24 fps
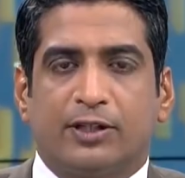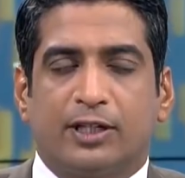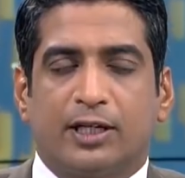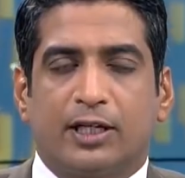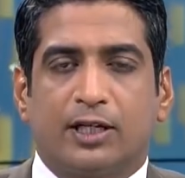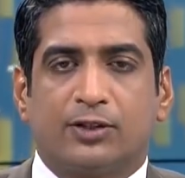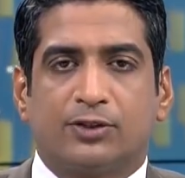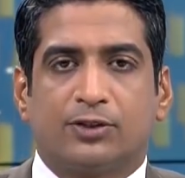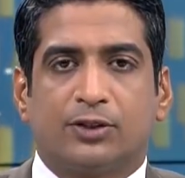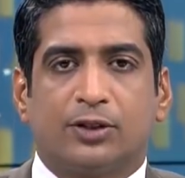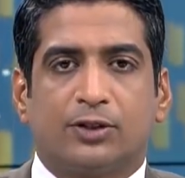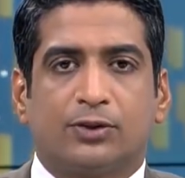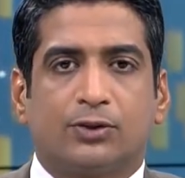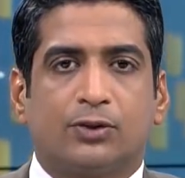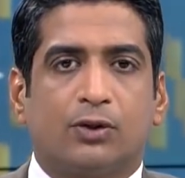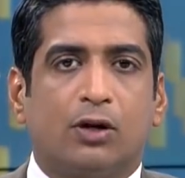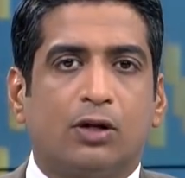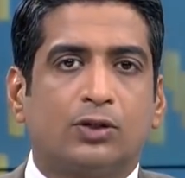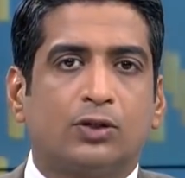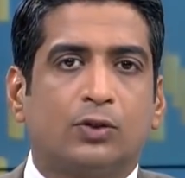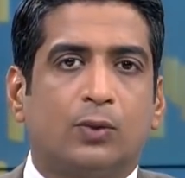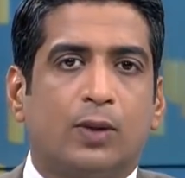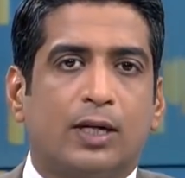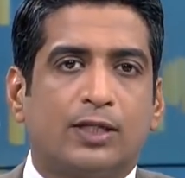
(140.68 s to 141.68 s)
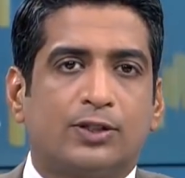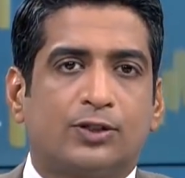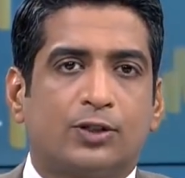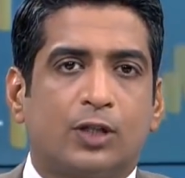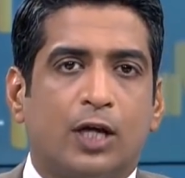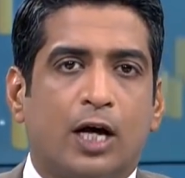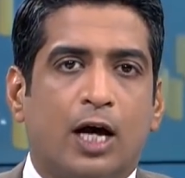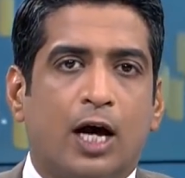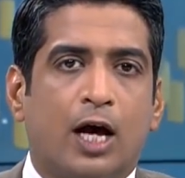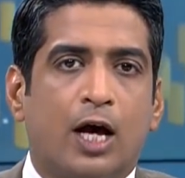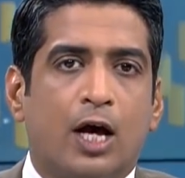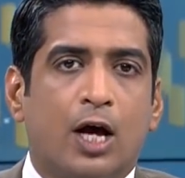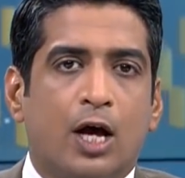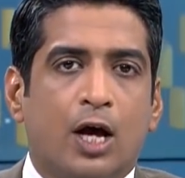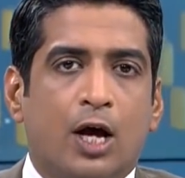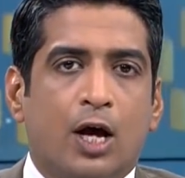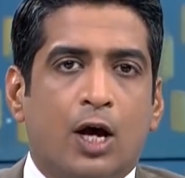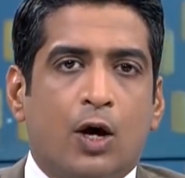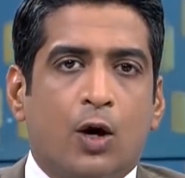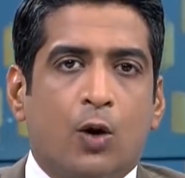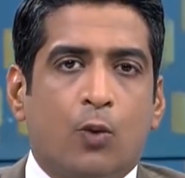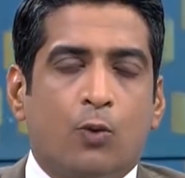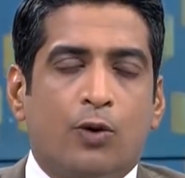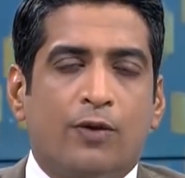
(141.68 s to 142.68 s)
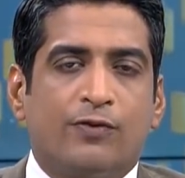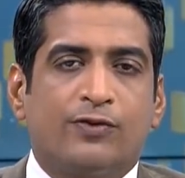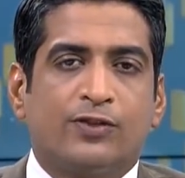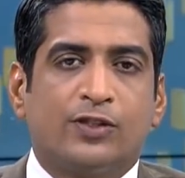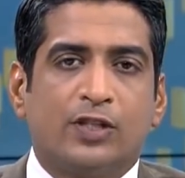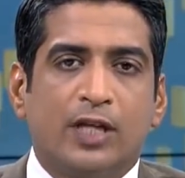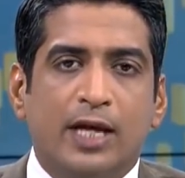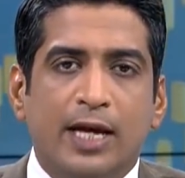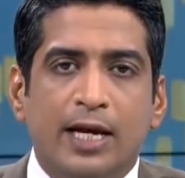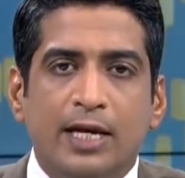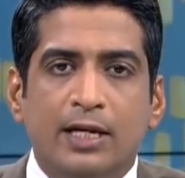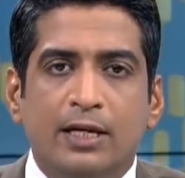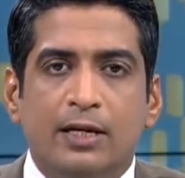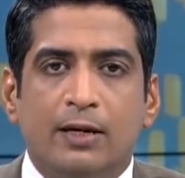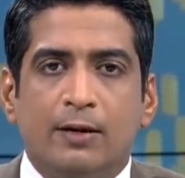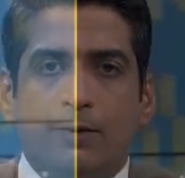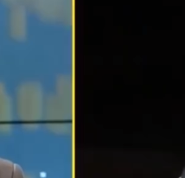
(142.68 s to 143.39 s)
Anas, talk to us. Uh, we've seen